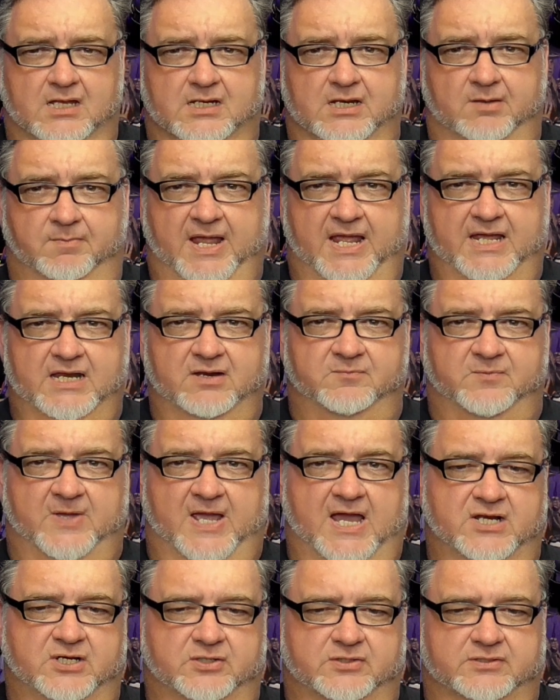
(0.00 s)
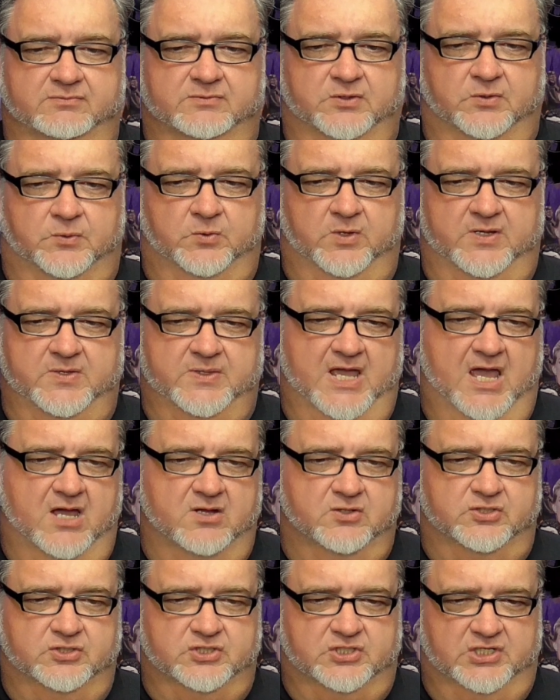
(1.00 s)
The main advantage of the
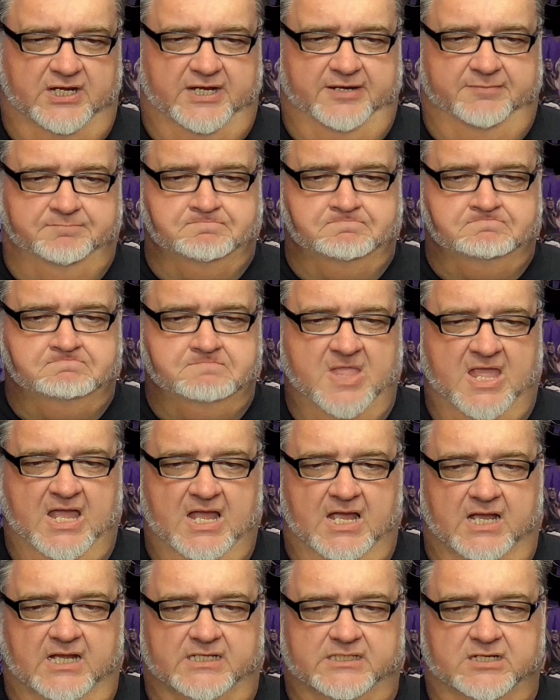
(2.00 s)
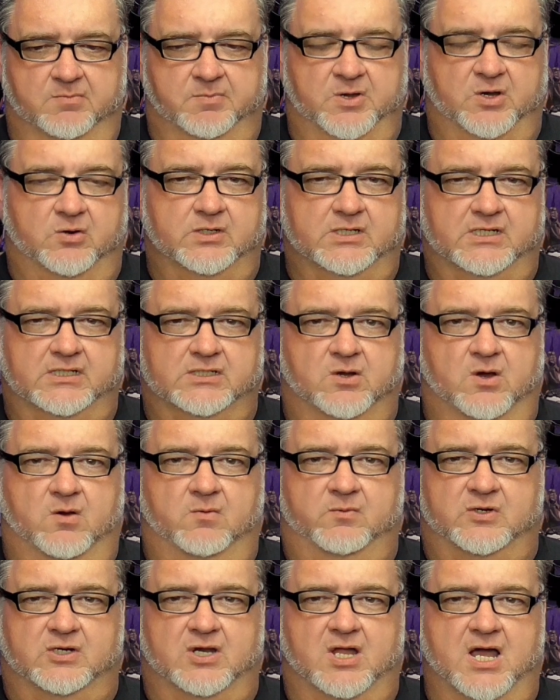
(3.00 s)
3000G is the ability to
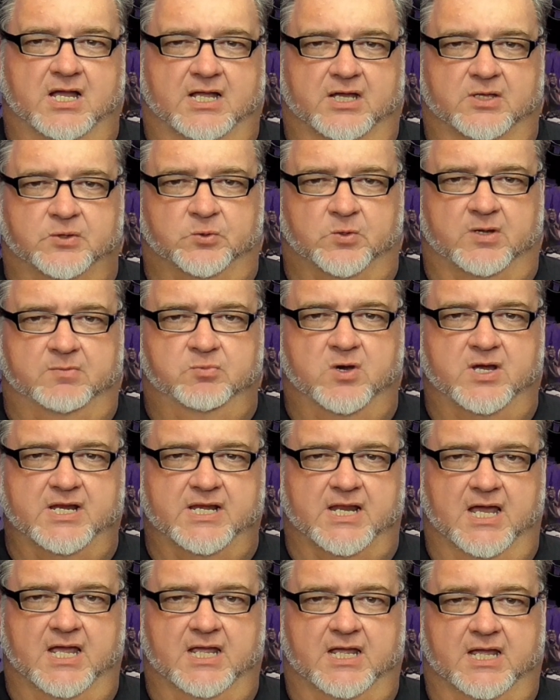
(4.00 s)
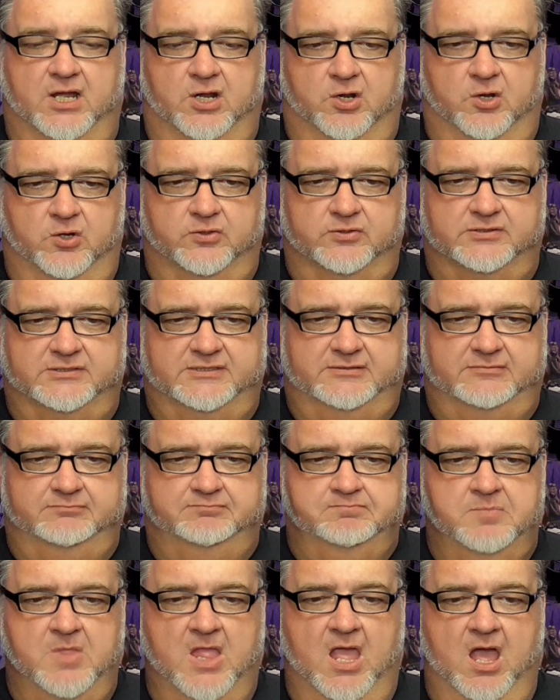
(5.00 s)
overclock at 3.9 GHz
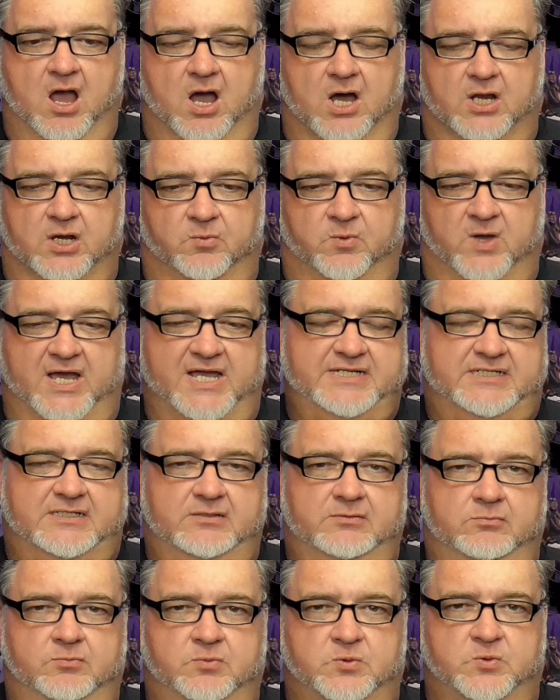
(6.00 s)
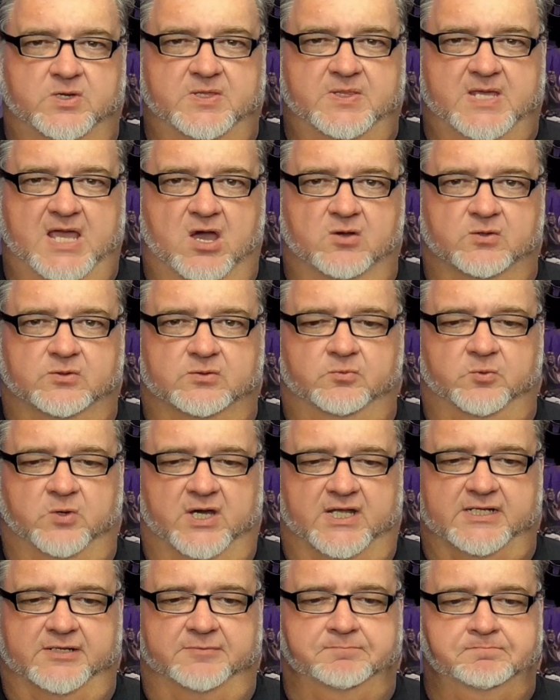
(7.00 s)
on a Ryzen 3000
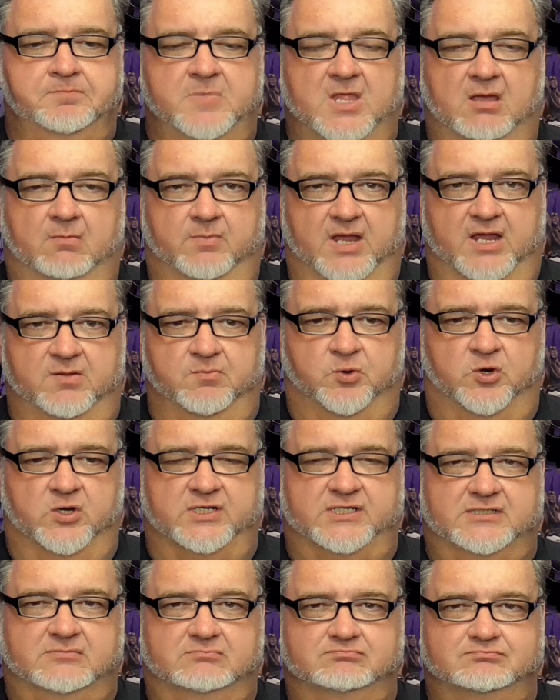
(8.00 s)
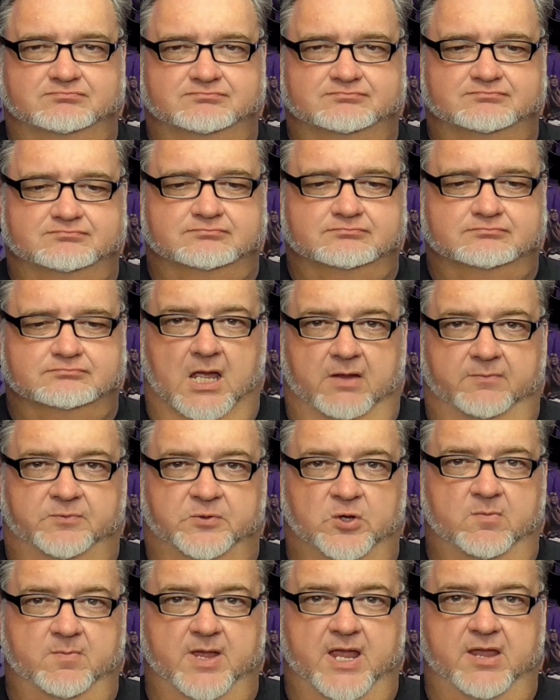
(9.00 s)
ready mainboard. If
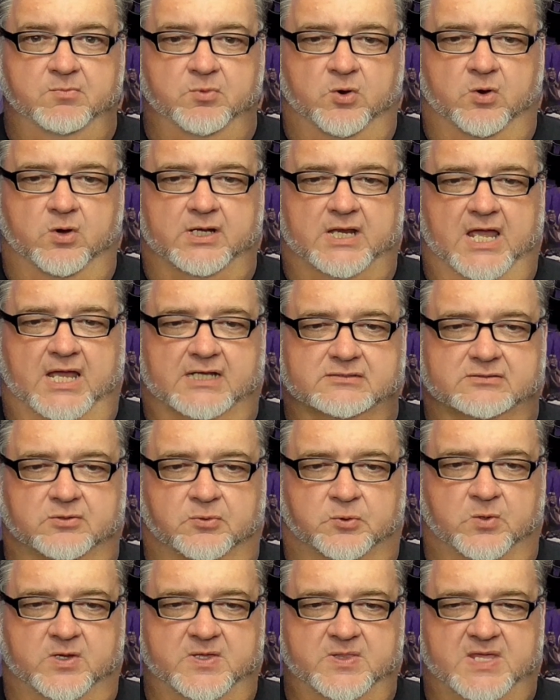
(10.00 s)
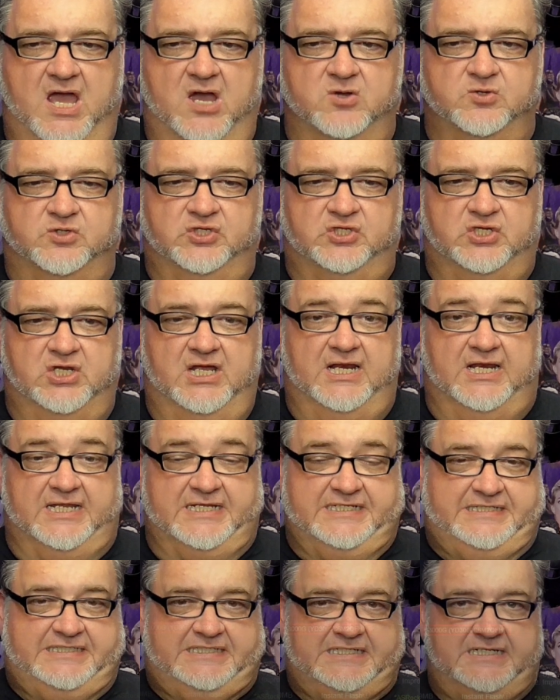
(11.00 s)
your mainboard has the 3000G
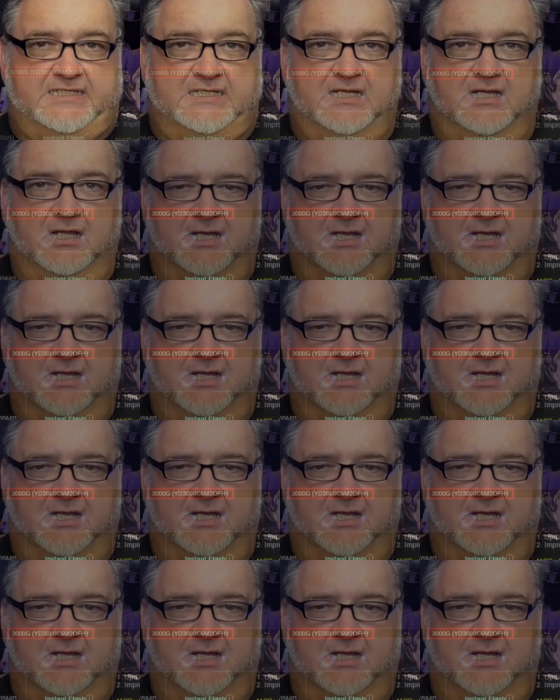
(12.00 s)
listed